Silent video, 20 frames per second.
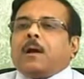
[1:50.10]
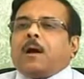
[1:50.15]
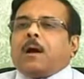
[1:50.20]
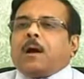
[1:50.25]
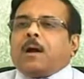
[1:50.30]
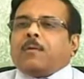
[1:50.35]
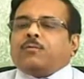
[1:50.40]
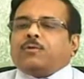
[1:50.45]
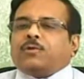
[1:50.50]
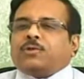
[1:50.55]

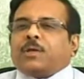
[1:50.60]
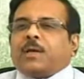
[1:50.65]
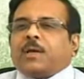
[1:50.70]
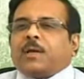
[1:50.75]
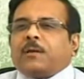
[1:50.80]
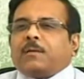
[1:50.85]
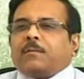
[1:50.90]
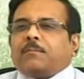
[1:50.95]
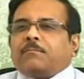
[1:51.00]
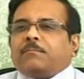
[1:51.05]
I would
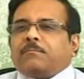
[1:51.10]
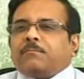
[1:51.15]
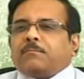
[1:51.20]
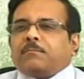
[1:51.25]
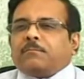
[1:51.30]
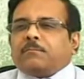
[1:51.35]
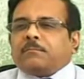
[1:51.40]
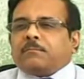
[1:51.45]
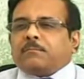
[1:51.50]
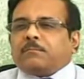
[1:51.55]
say,
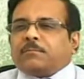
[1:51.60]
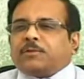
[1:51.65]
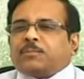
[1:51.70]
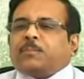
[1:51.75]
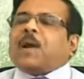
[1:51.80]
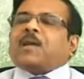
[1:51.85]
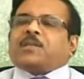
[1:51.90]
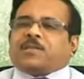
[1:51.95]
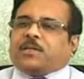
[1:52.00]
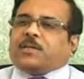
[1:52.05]

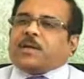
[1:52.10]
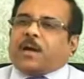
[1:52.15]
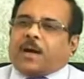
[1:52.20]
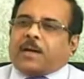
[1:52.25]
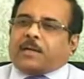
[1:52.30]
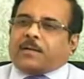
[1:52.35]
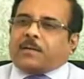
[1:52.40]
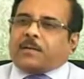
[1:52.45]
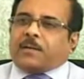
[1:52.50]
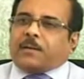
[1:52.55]
spicy
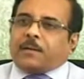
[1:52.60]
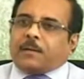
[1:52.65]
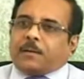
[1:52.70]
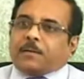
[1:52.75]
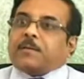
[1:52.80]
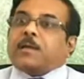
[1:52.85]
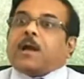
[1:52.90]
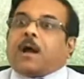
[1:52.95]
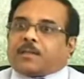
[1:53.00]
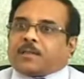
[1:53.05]
diet,
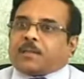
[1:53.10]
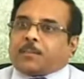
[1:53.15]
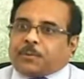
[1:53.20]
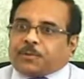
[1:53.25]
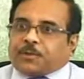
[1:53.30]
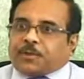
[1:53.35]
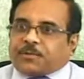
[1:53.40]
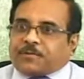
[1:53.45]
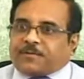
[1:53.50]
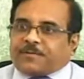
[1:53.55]
say Andhra
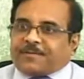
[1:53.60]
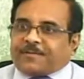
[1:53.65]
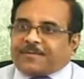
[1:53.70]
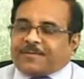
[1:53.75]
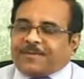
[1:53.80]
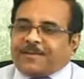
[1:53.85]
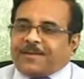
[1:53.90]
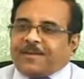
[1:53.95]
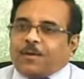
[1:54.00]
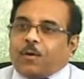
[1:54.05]
Pradesh,
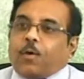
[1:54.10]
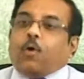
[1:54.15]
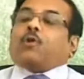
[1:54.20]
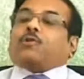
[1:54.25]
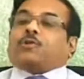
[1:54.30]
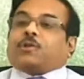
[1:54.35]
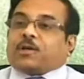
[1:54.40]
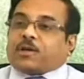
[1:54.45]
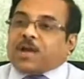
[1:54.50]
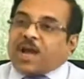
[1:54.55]

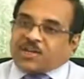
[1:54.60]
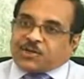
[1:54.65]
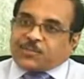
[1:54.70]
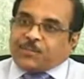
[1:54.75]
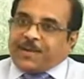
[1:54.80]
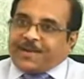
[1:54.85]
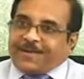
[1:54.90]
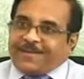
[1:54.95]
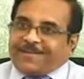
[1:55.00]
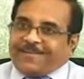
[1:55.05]
or say
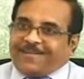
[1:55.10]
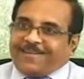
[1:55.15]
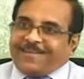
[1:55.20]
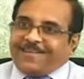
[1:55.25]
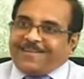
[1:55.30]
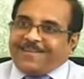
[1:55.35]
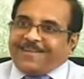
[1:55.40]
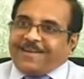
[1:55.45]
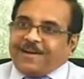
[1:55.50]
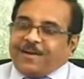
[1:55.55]
Kashmir,
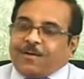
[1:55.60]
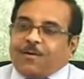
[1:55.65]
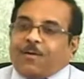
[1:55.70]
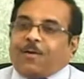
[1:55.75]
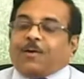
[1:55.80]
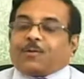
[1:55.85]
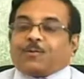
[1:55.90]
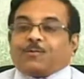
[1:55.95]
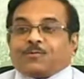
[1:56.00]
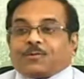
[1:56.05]

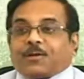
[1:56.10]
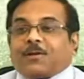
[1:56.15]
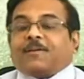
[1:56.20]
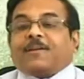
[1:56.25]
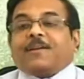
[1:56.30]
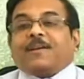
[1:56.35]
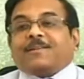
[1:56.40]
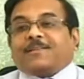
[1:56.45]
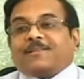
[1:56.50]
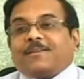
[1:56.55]
or to
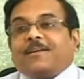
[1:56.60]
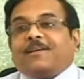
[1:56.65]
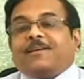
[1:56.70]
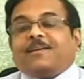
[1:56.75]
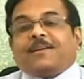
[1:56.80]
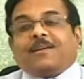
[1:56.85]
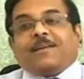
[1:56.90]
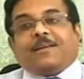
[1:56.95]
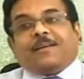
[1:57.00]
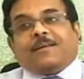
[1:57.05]
certain
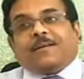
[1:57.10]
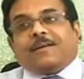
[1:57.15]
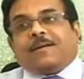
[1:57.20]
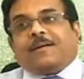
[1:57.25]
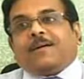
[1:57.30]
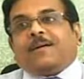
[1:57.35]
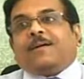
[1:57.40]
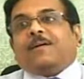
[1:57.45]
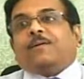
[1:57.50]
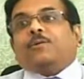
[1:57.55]
extent in
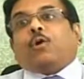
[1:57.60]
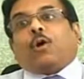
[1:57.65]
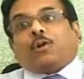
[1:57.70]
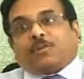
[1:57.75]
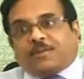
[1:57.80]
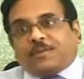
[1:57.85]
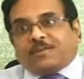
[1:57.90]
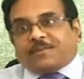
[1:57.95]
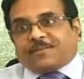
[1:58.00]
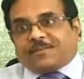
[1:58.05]

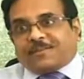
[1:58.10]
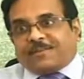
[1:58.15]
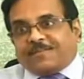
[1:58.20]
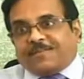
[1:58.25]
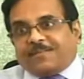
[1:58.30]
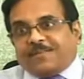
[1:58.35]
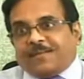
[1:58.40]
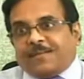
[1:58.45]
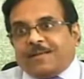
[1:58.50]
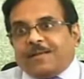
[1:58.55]
Northeast.
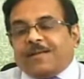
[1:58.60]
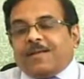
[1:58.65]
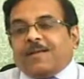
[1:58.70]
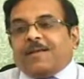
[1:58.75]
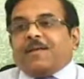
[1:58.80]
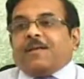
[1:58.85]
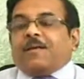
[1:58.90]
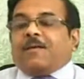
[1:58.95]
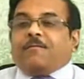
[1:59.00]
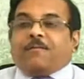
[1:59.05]

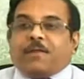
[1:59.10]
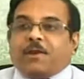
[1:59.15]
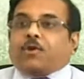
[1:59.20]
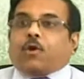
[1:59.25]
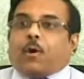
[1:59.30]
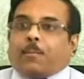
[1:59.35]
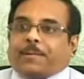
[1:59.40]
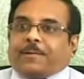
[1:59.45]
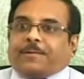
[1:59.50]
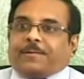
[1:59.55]
Very
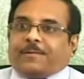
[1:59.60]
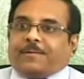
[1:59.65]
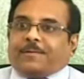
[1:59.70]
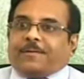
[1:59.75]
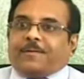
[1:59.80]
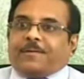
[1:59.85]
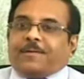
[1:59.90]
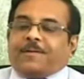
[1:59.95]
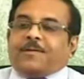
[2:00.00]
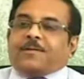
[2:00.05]
common.
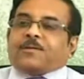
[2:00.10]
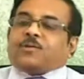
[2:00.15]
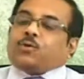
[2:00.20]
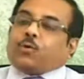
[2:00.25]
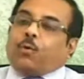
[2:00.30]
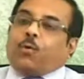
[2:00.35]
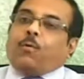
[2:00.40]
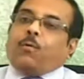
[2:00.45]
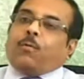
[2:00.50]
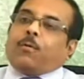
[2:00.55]

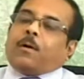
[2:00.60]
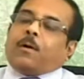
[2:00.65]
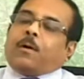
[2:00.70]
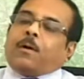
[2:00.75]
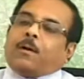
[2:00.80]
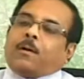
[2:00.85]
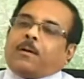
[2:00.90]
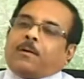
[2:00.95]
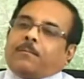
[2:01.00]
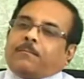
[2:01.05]

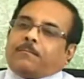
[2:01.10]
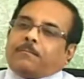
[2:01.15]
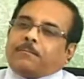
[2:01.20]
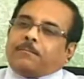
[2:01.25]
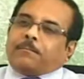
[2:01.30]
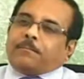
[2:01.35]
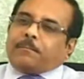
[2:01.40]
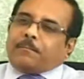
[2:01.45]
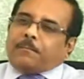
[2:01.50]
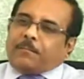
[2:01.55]
So,
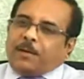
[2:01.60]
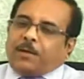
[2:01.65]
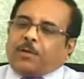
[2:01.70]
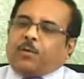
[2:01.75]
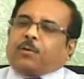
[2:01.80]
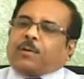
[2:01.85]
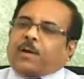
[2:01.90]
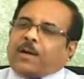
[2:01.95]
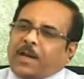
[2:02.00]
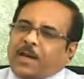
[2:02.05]

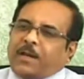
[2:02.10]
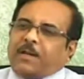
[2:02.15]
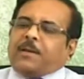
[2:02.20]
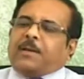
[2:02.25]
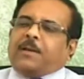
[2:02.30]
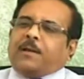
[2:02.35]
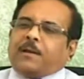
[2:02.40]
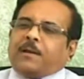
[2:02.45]
again